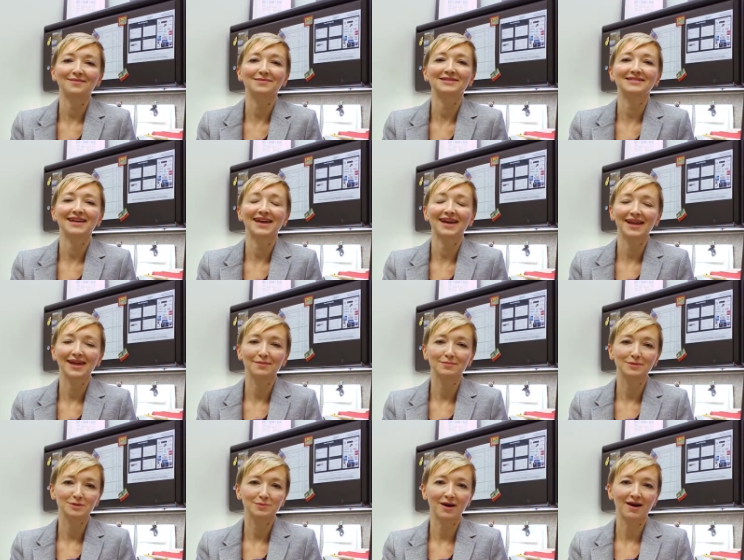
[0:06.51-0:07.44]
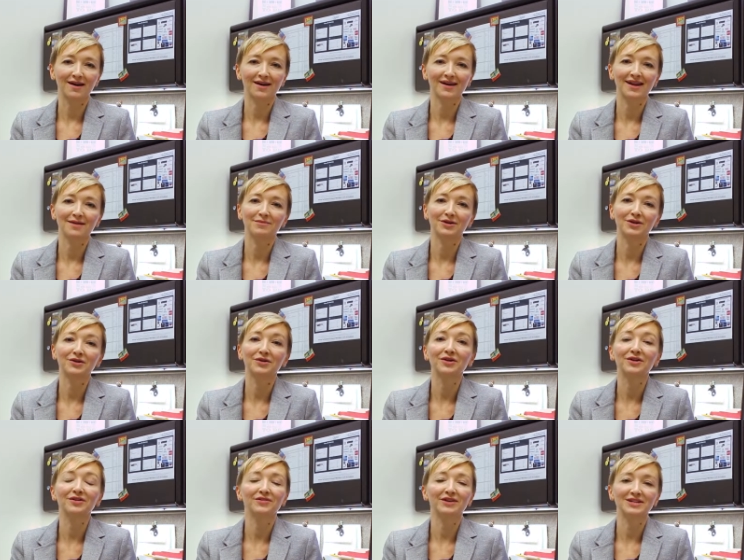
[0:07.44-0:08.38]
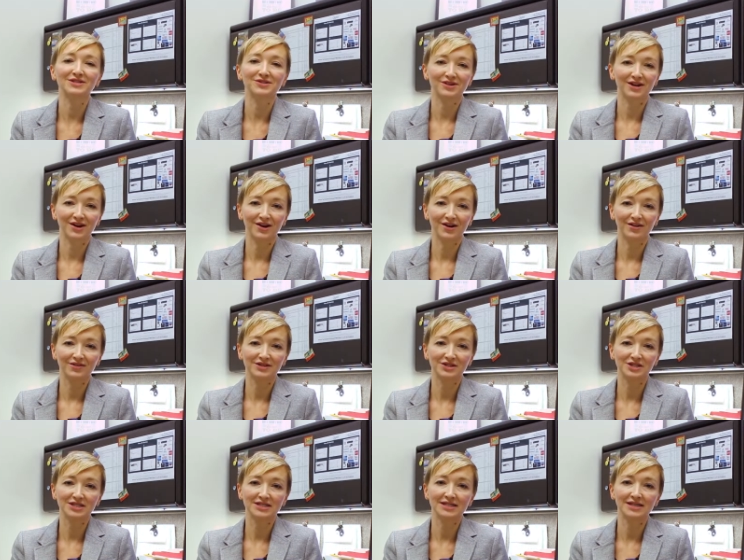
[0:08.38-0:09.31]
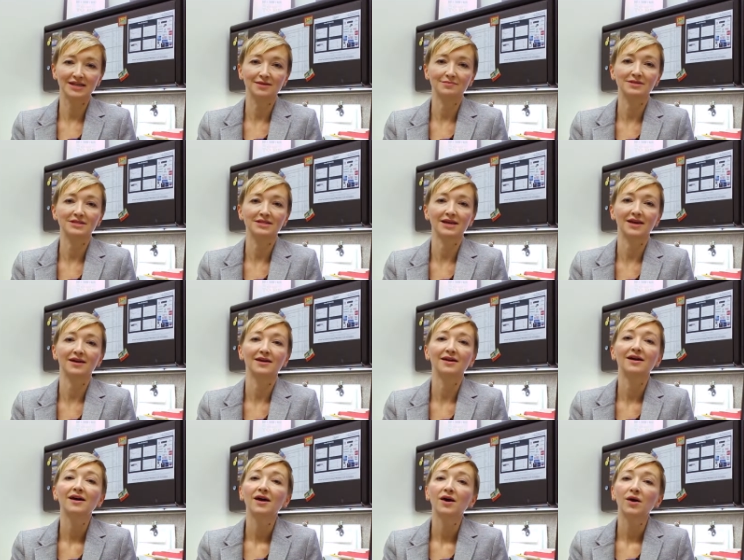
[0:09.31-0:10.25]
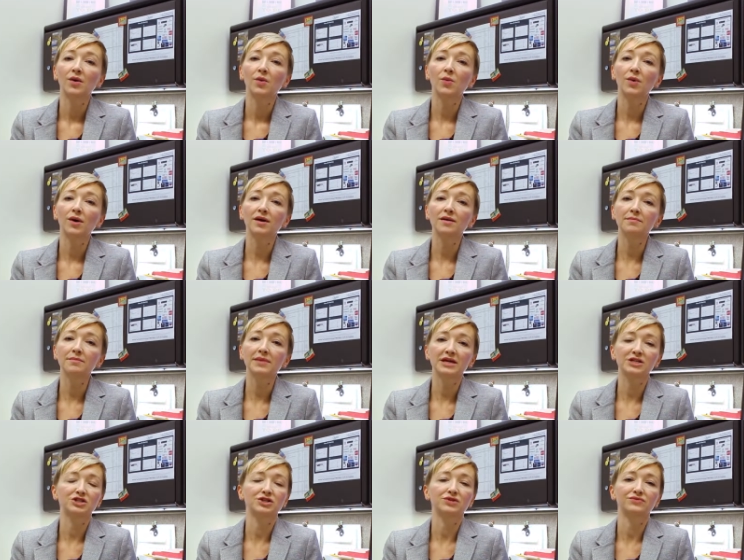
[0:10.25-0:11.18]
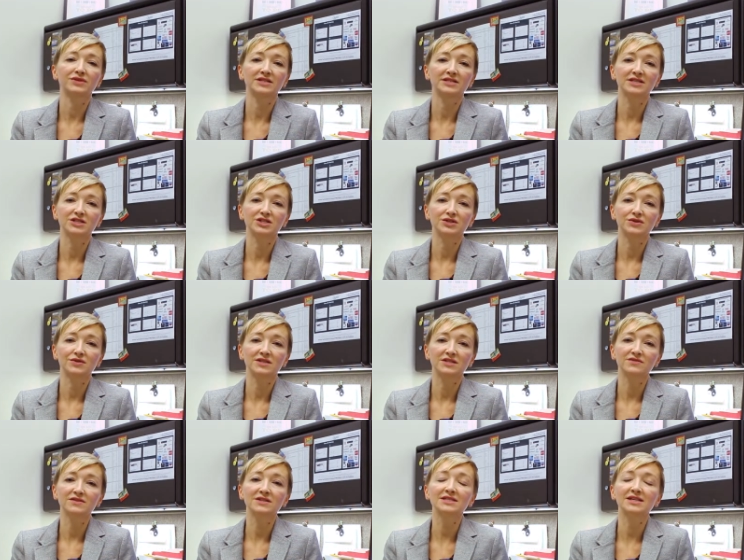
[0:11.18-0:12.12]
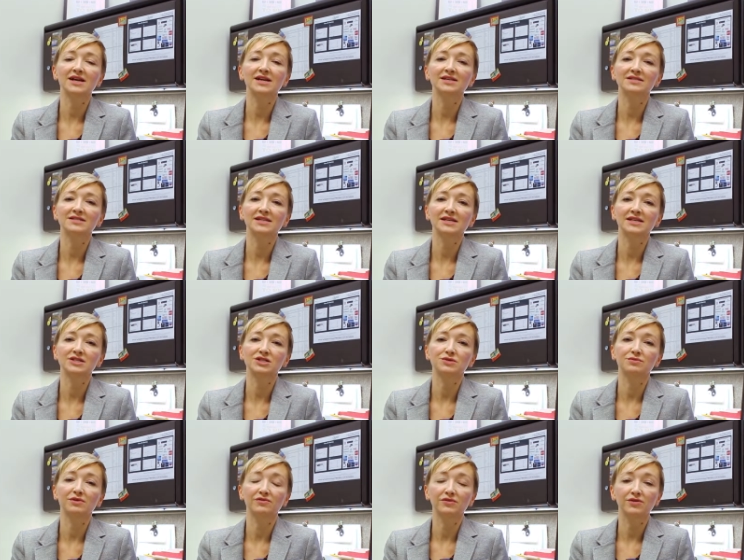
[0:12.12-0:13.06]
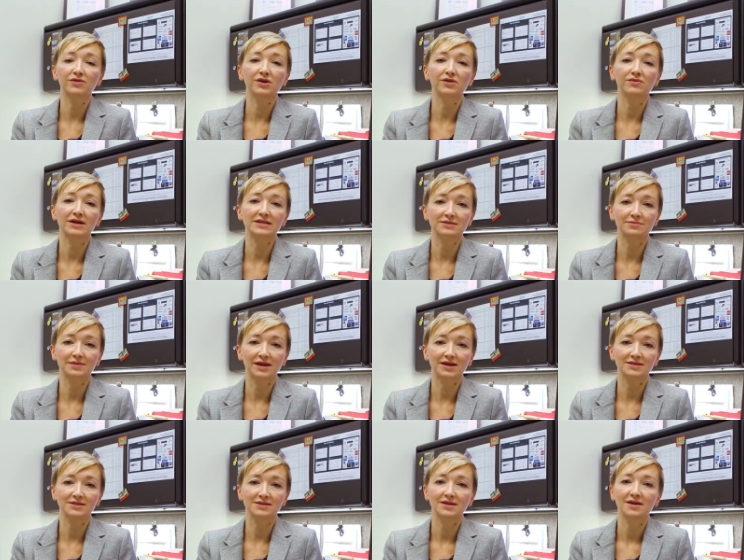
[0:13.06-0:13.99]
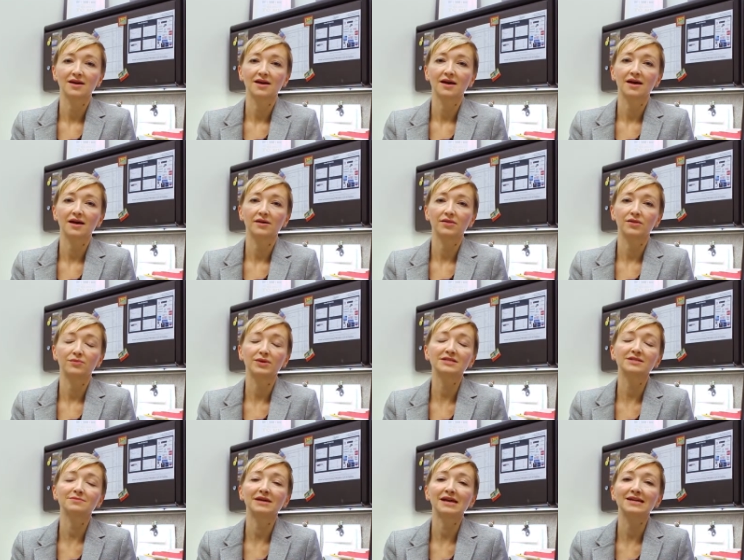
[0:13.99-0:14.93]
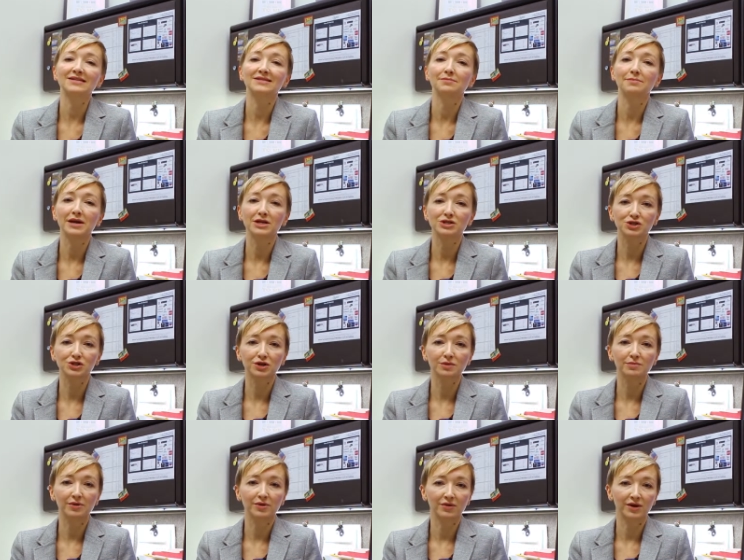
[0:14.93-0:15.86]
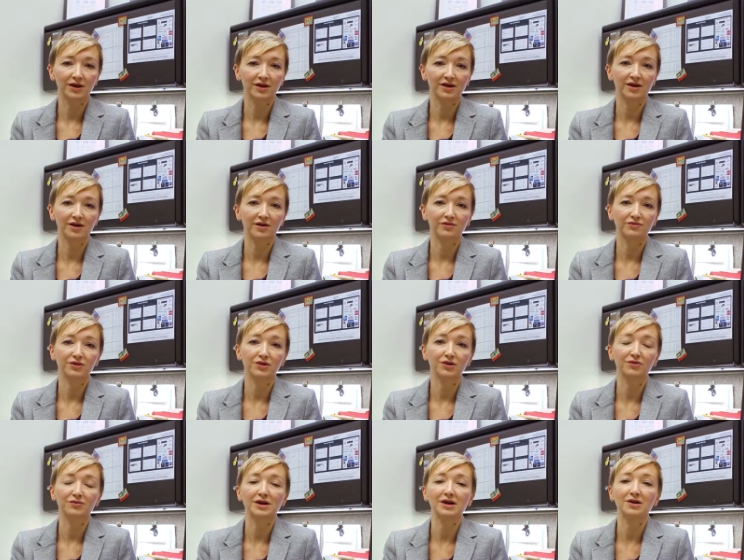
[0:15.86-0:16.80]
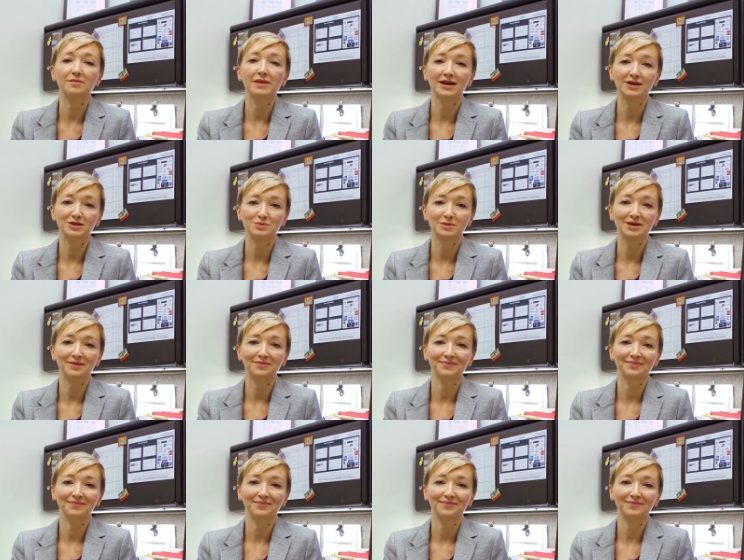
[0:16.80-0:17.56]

is Annie Himmelsbach, and I'm a career advisor here at the GCNC. One major reason students visit us is to review their resumes. The resume is a major component of your career management.